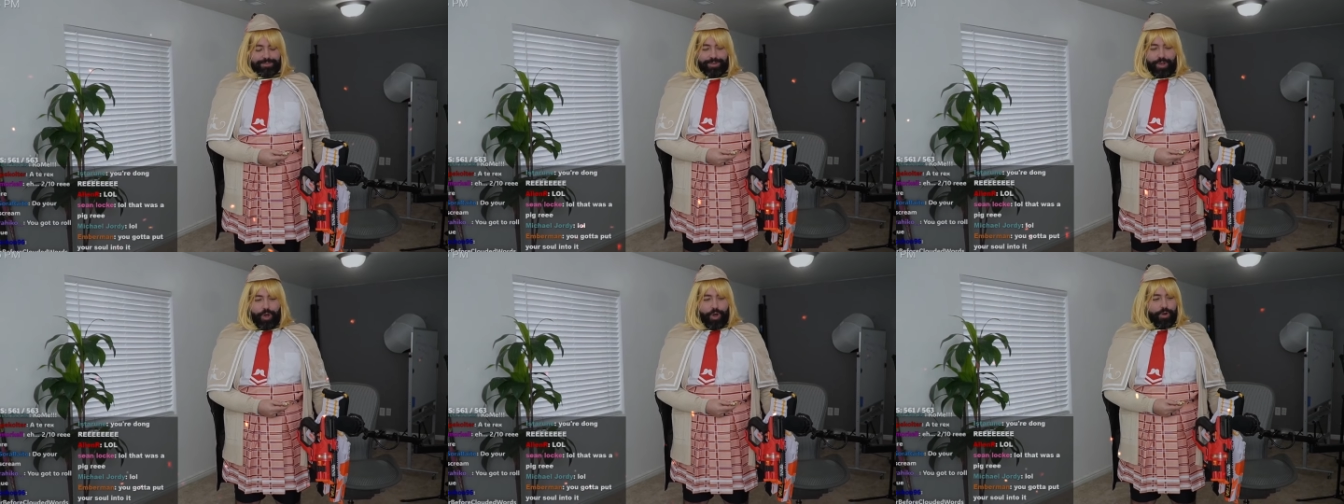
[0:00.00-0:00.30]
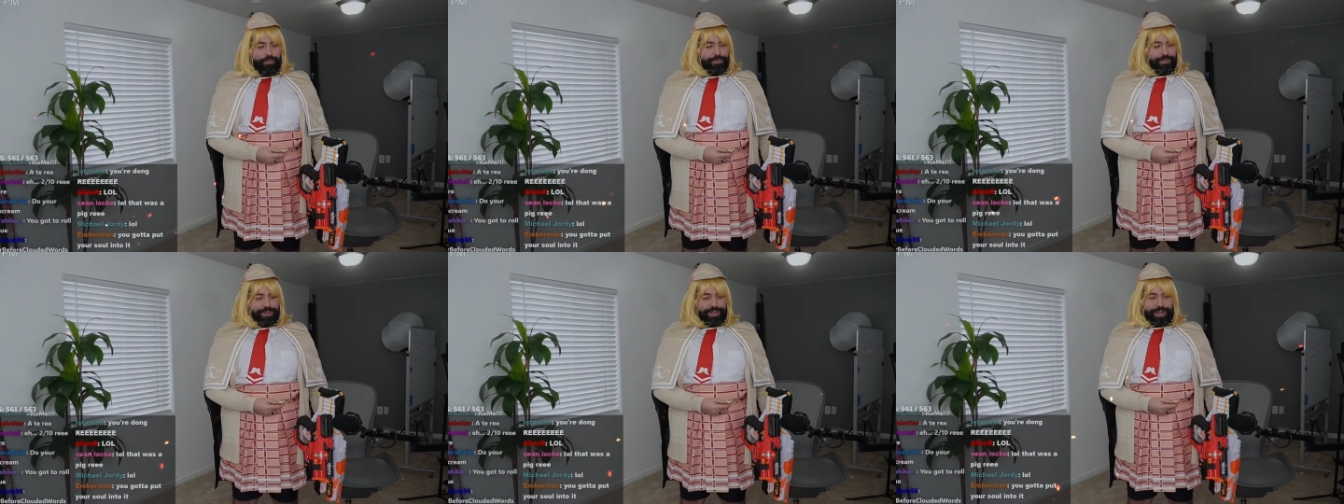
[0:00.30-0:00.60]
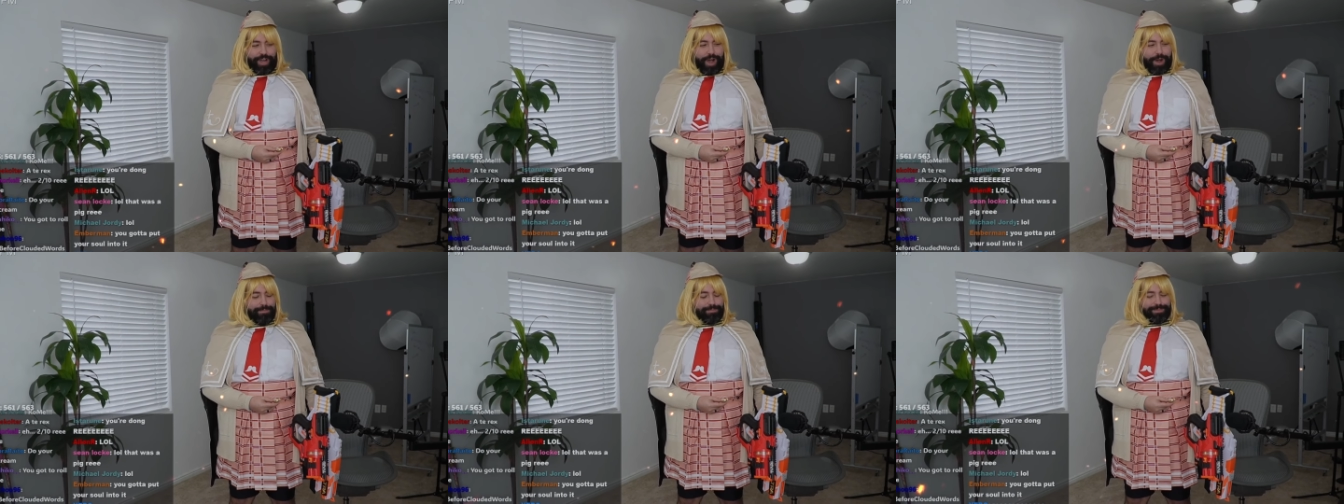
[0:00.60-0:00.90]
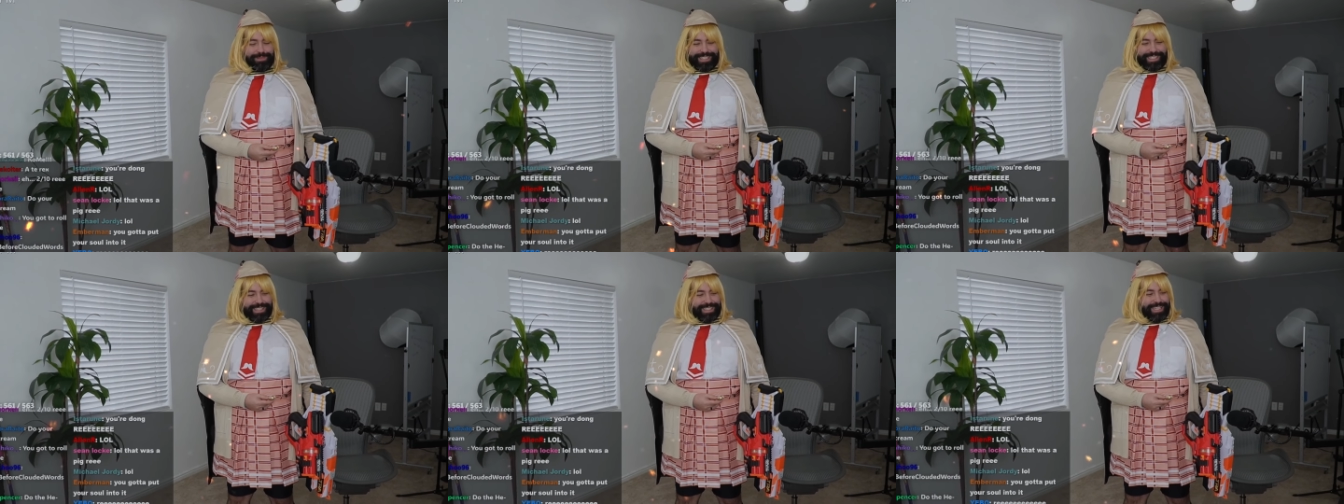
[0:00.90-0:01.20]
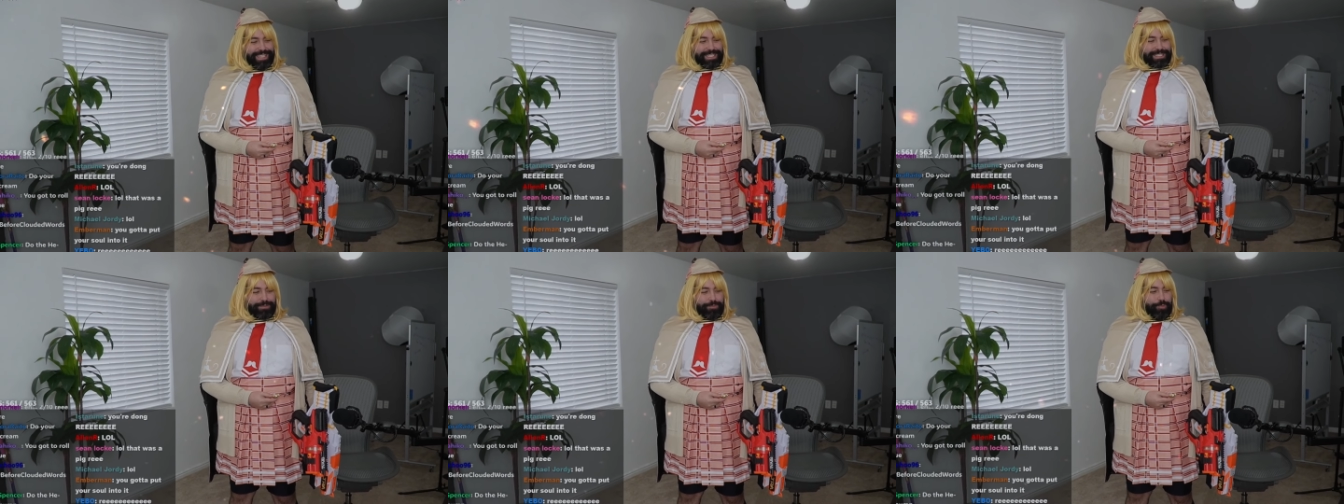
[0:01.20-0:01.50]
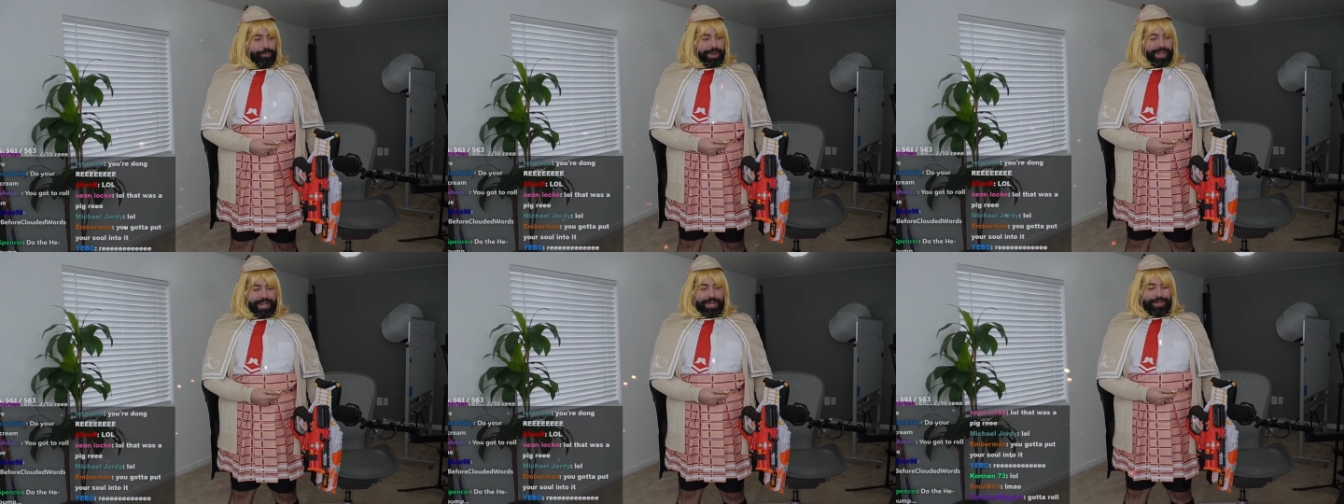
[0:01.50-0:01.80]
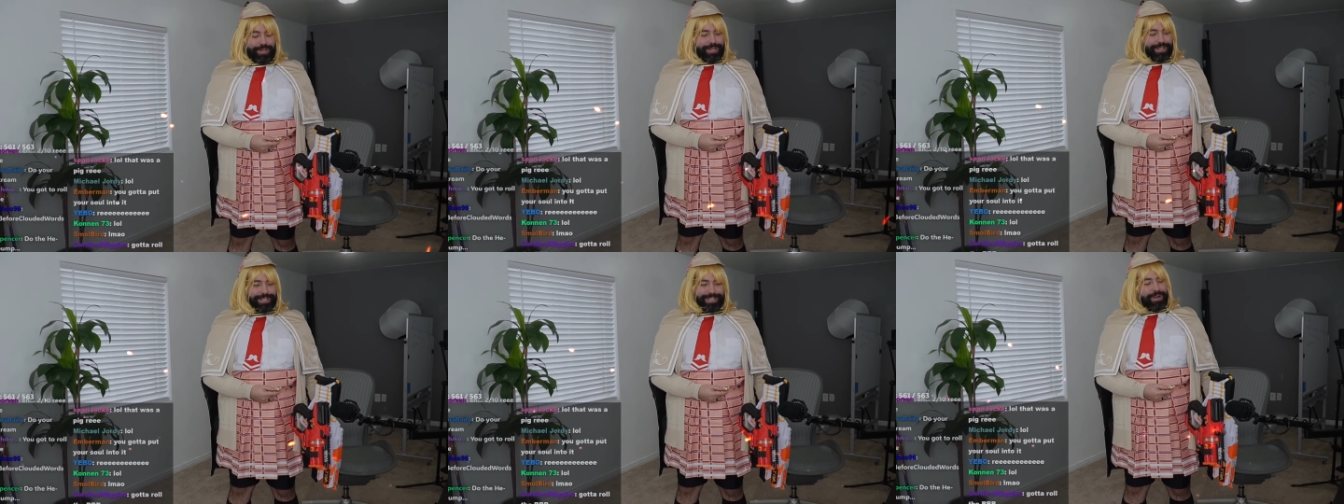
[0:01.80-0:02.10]
overcome this
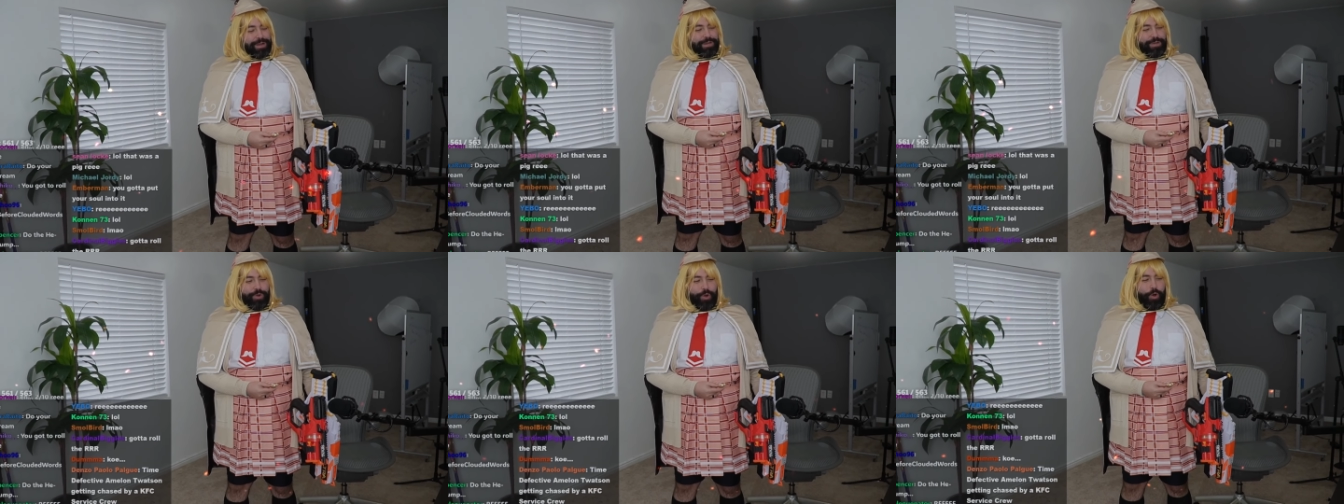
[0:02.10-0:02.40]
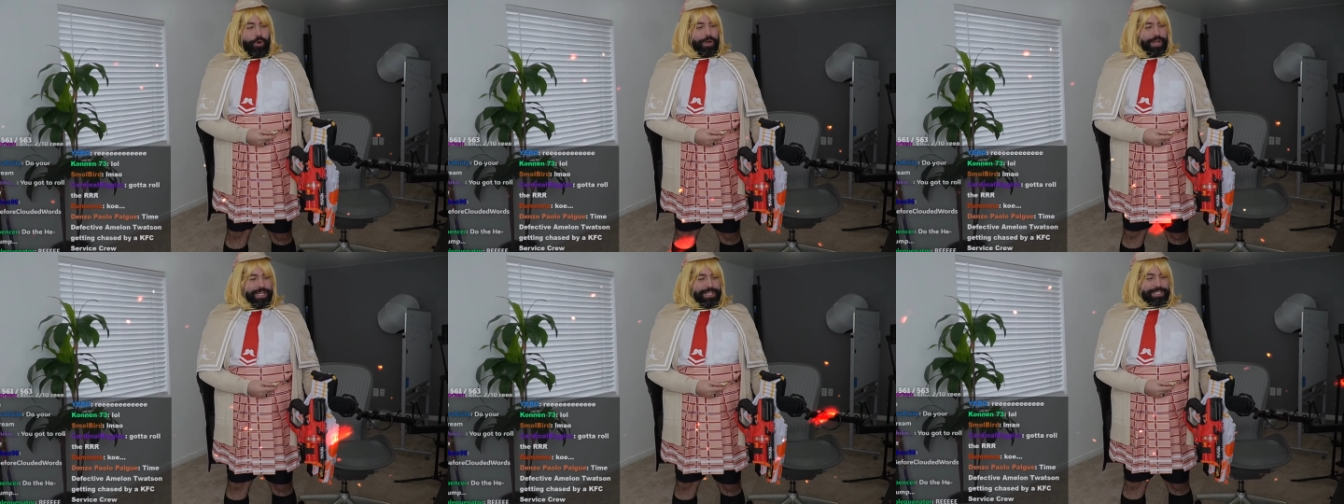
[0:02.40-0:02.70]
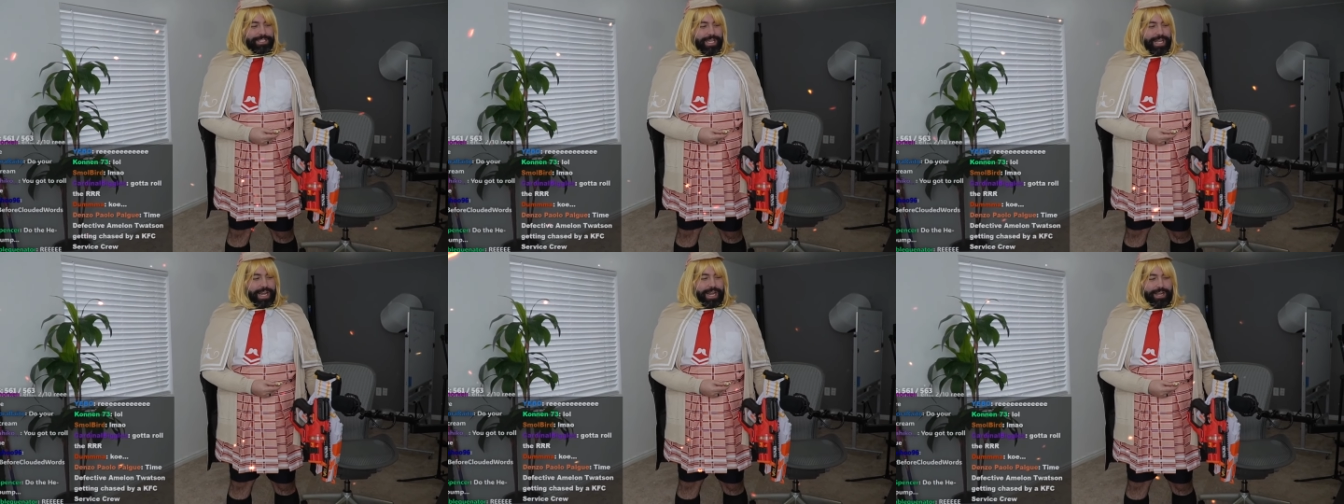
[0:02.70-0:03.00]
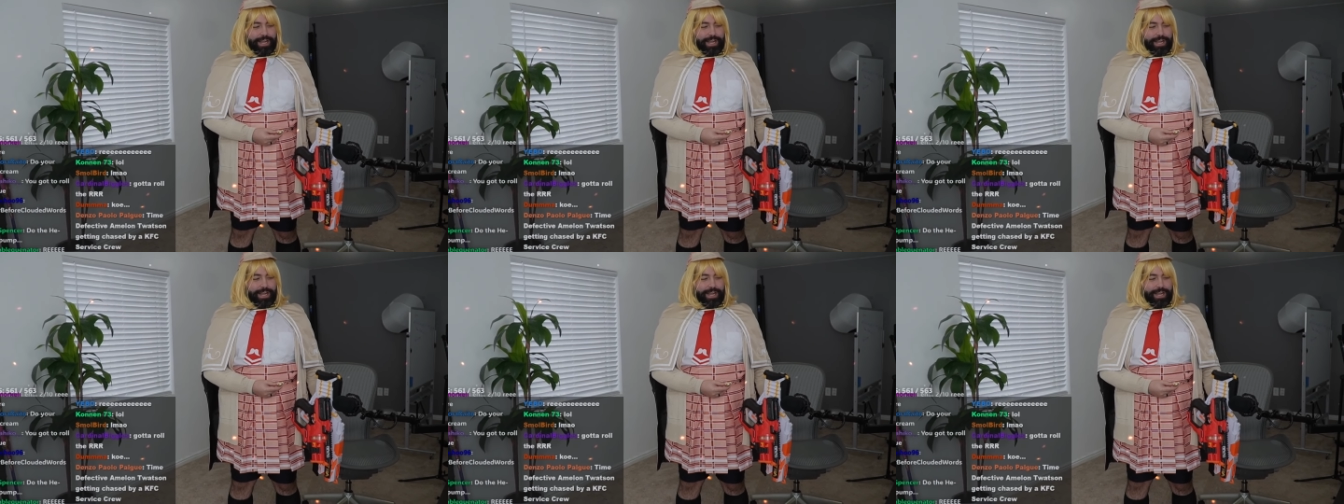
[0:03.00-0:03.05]
weird noise and I